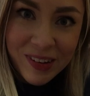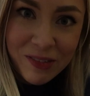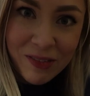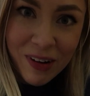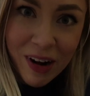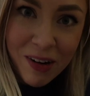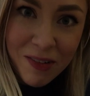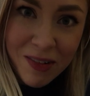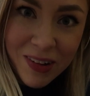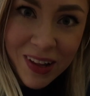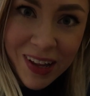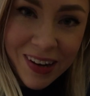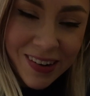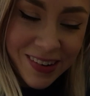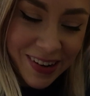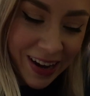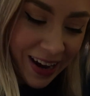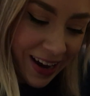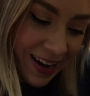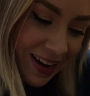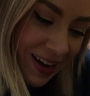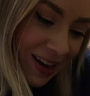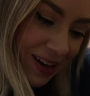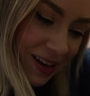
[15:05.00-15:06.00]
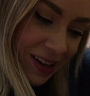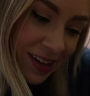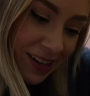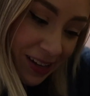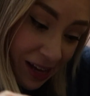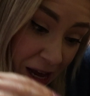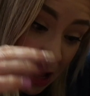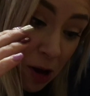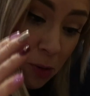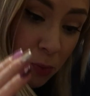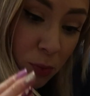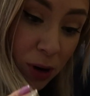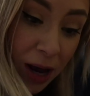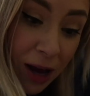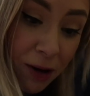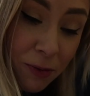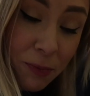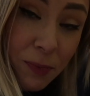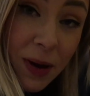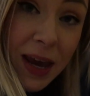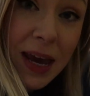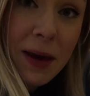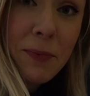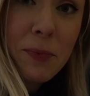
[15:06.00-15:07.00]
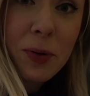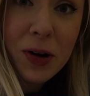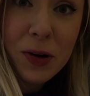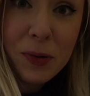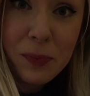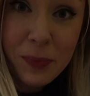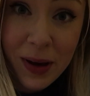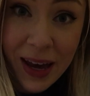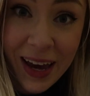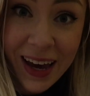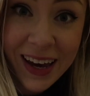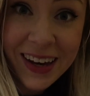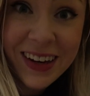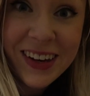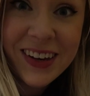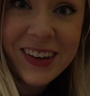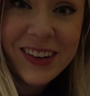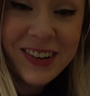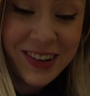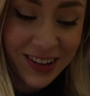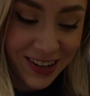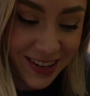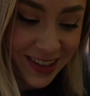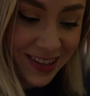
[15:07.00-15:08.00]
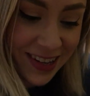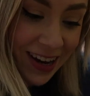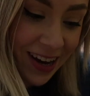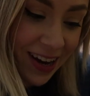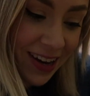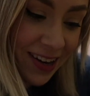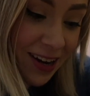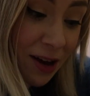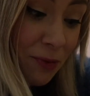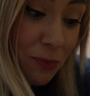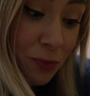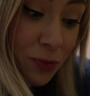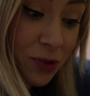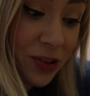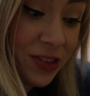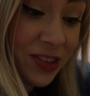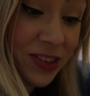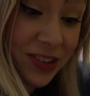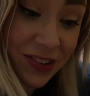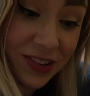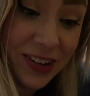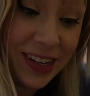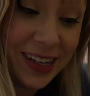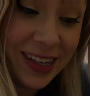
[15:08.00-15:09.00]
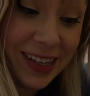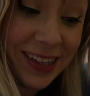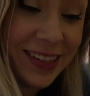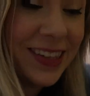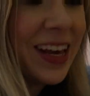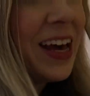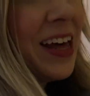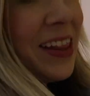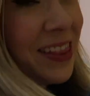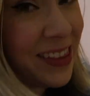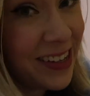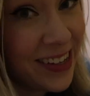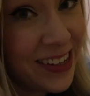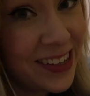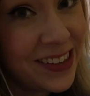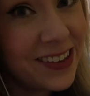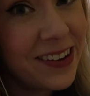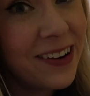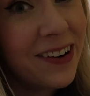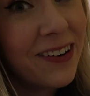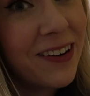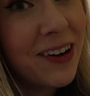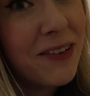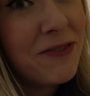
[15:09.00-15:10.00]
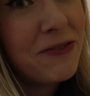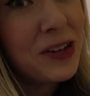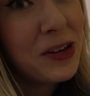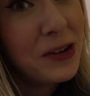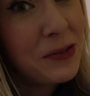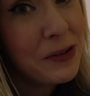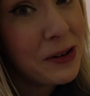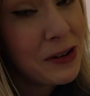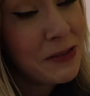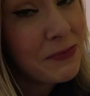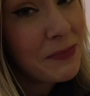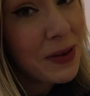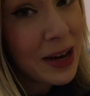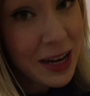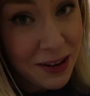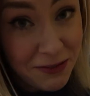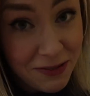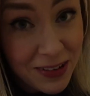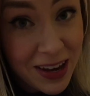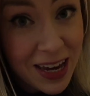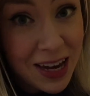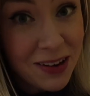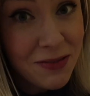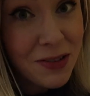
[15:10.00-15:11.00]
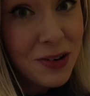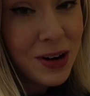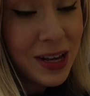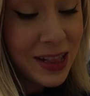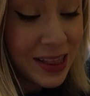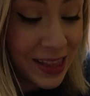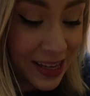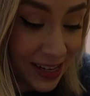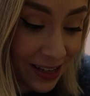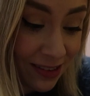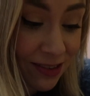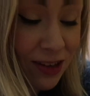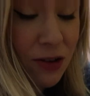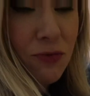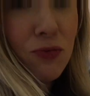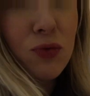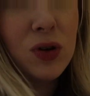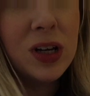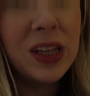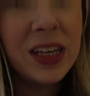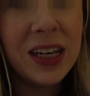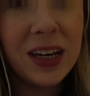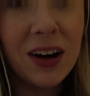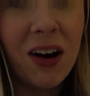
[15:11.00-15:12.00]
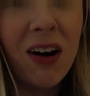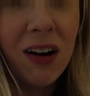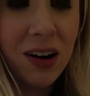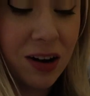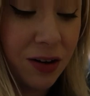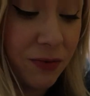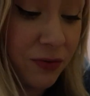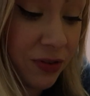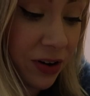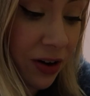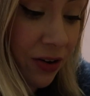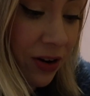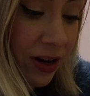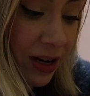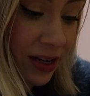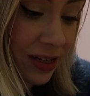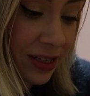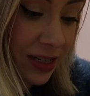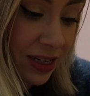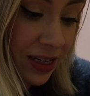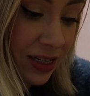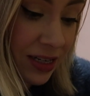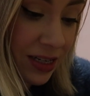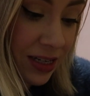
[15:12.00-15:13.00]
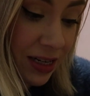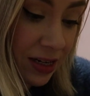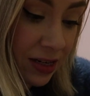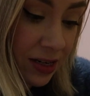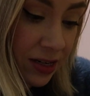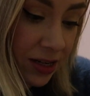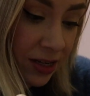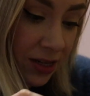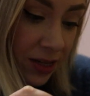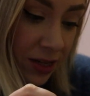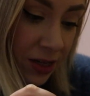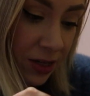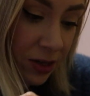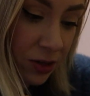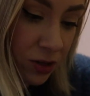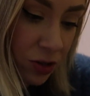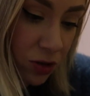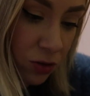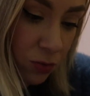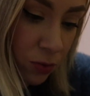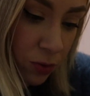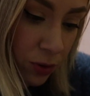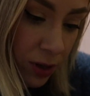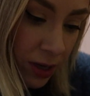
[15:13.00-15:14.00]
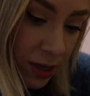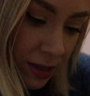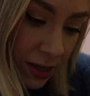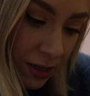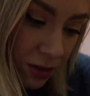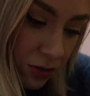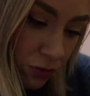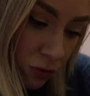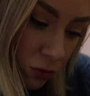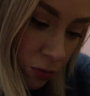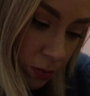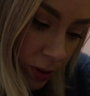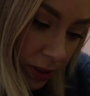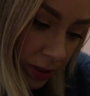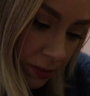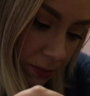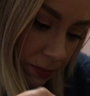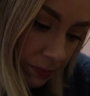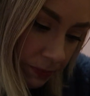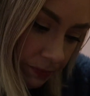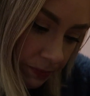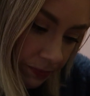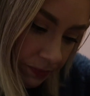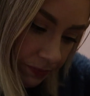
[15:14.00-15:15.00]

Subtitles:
Right, we'll untie it. Brown paper packages tied up with strings. These are a few of my favourite things. They really are, and I'm very excited. So we'll get this open.